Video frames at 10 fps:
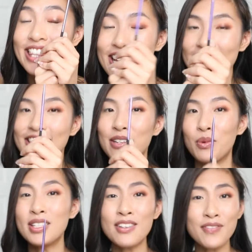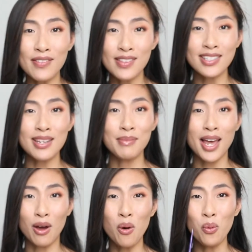this. Once I found this, I'm
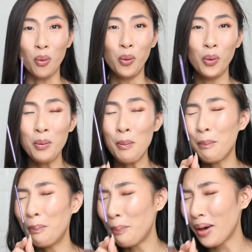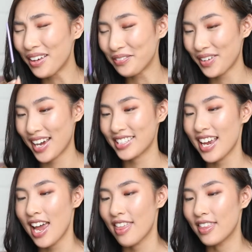like, oh, perfect.
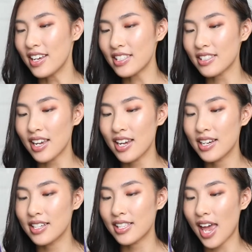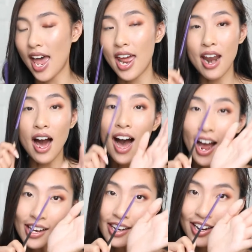This is an
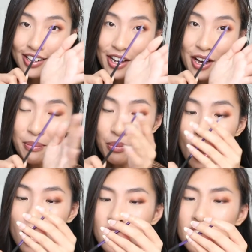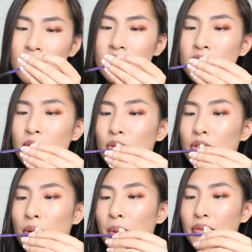eyeliner brush. This is
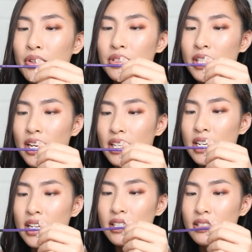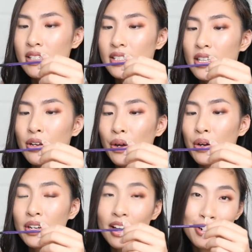also by Real Techniques, their
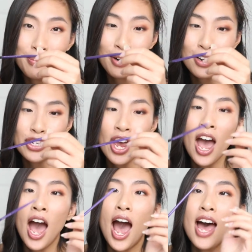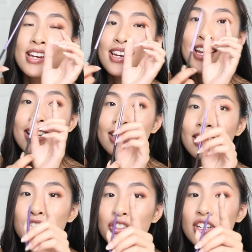silicone liner brush, and it's
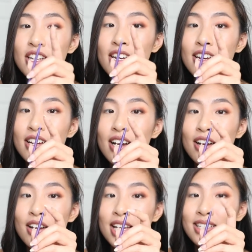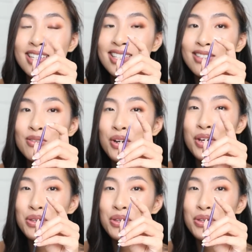literally, it's not a